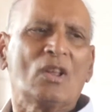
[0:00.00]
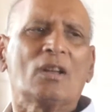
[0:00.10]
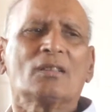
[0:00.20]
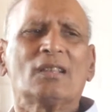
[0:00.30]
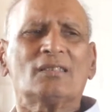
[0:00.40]

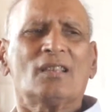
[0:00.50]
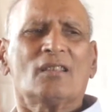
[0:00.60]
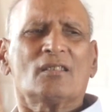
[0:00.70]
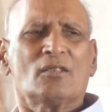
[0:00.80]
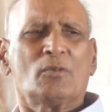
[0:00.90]
Yeah, that's
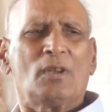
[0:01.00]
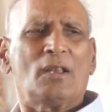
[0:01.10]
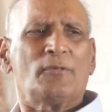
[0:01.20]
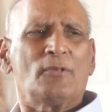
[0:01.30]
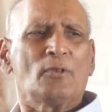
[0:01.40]
another way
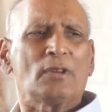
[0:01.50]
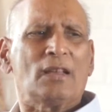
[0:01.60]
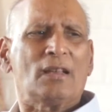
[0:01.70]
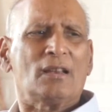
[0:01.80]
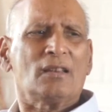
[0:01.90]
of
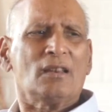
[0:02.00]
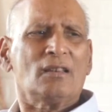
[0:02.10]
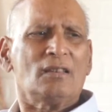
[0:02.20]
looking at it.